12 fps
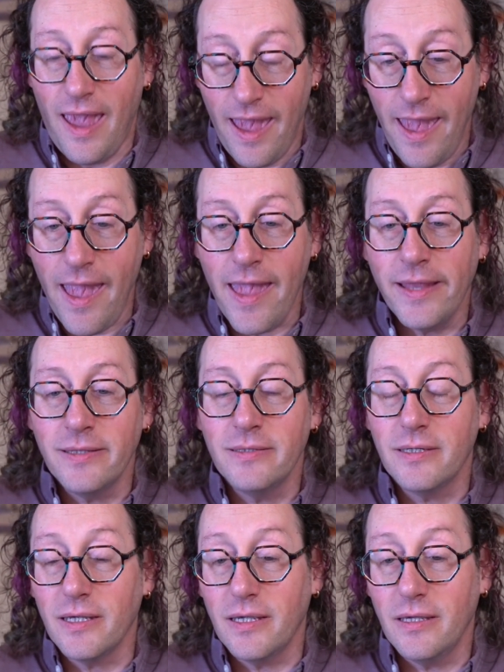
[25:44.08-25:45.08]
And
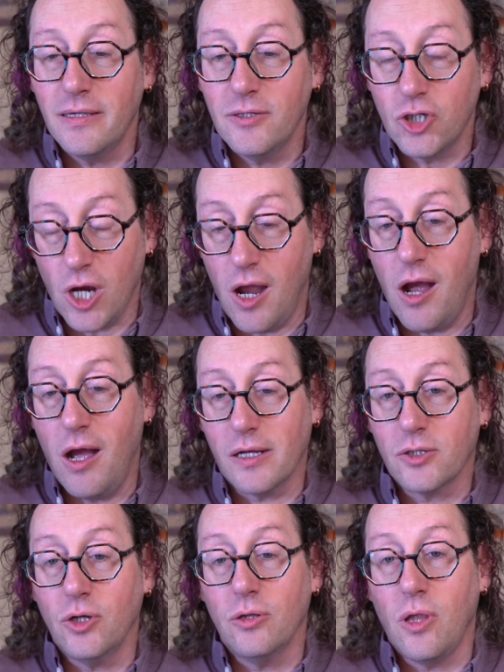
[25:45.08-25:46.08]
he
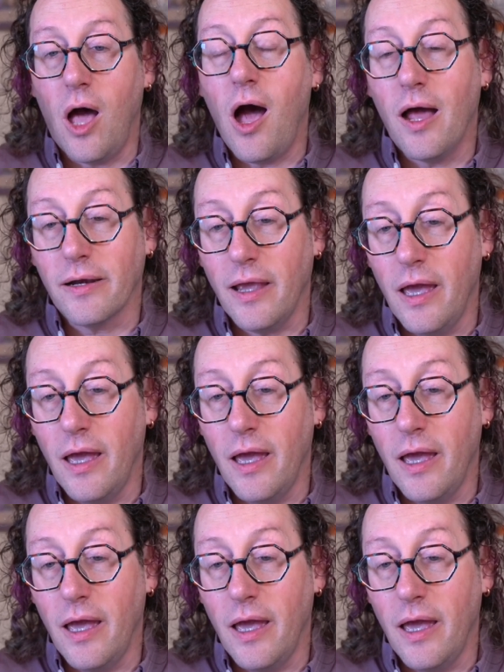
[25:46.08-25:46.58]
talked a lot